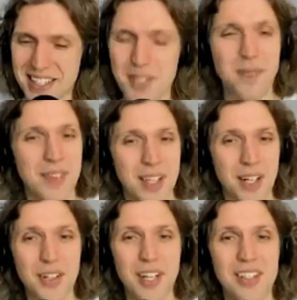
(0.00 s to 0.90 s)
it. You
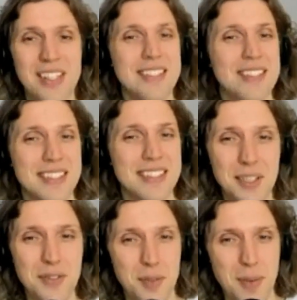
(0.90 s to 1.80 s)
know, Carolyn,
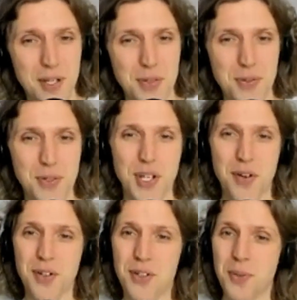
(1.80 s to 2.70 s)
thank you very much for
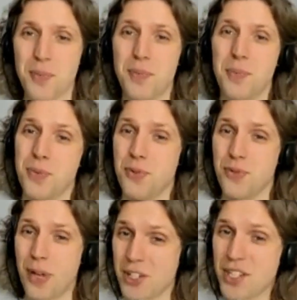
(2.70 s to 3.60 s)
sharing your
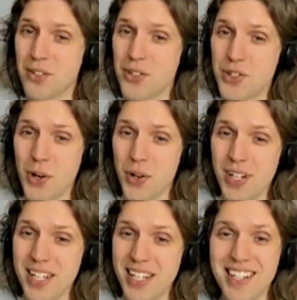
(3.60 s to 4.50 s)
professional
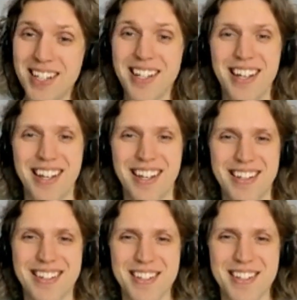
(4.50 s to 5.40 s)
journey,
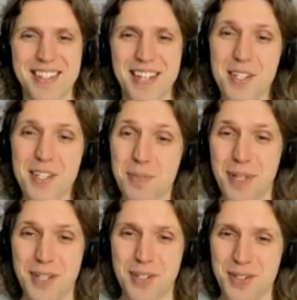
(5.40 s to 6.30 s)
and it's such a
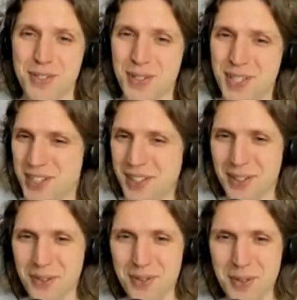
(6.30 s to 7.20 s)
pleasure to hear and
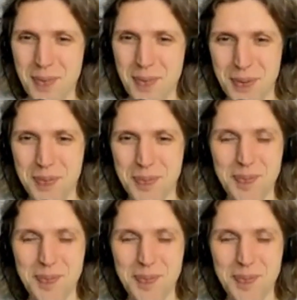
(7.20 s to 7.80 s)
learn from you.